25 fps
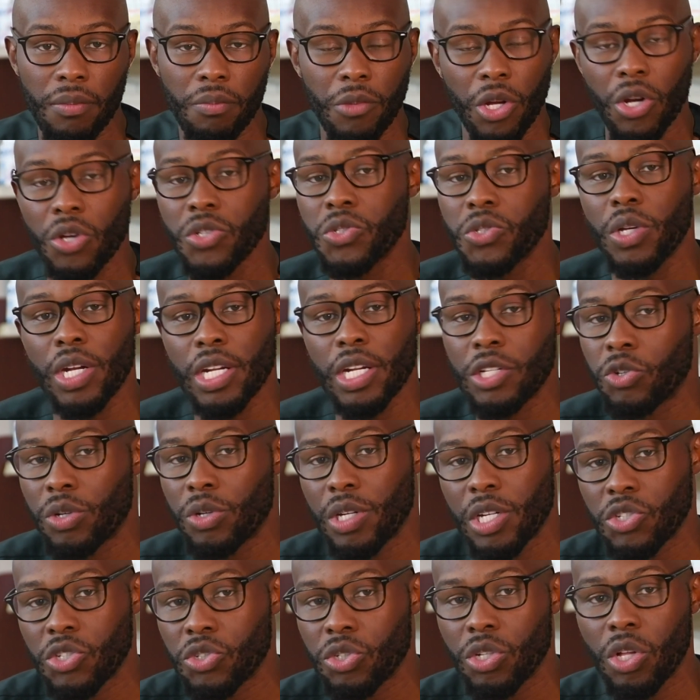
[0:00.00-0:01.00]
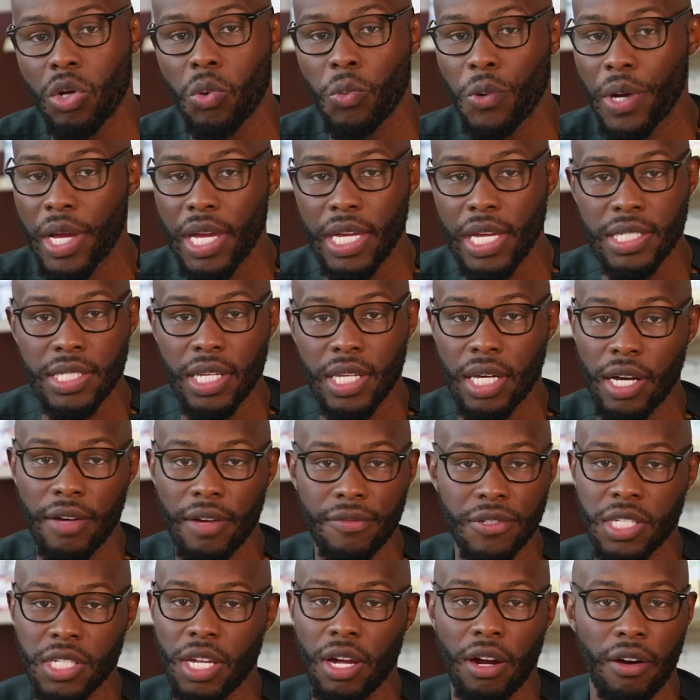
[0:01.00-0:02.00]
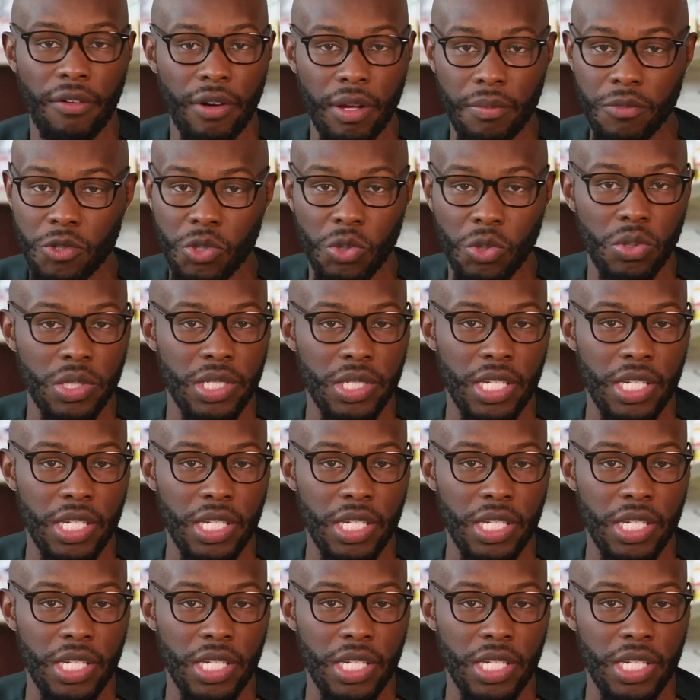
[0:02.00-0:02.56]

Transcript: but also the traditional ways of CRM tools